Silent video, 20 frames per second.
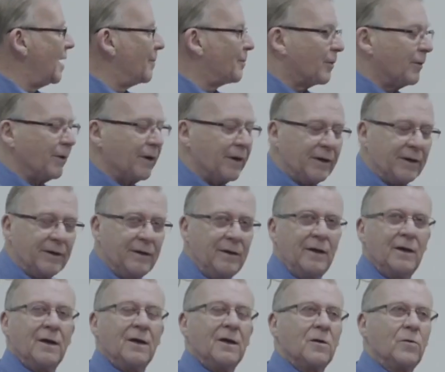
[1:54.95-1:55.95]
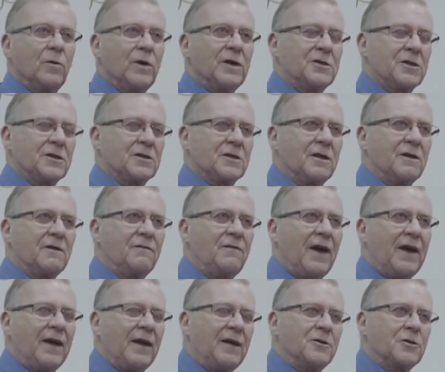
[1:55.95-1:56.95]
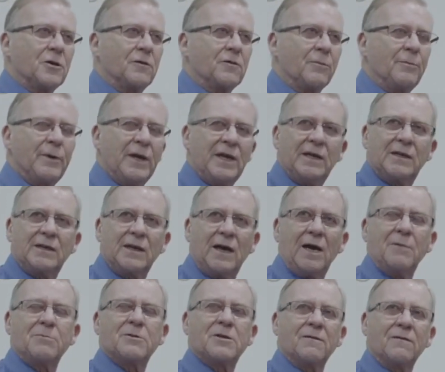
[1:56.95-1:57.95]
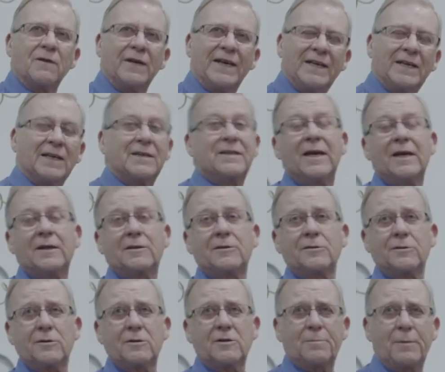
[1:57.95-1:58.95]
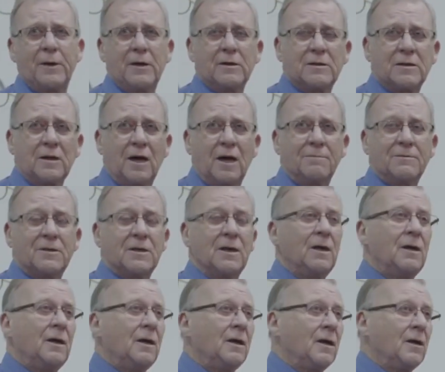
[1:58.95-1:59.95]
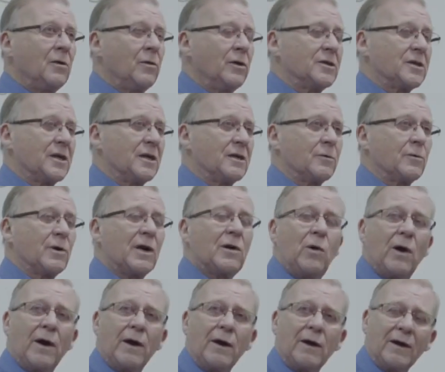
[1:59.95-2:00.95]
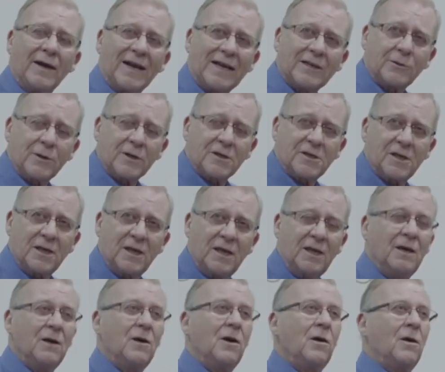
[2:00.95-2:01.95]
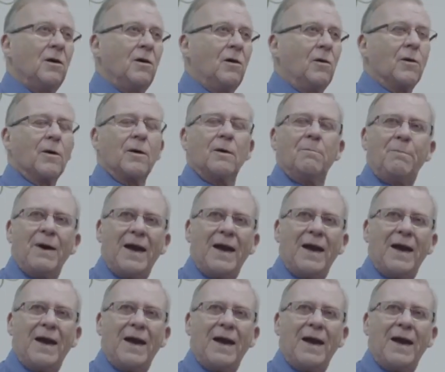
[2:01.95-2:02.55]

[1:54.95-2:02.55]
operated, which is an advantage over many types of leak detectors or spill stops, which either require electricity or a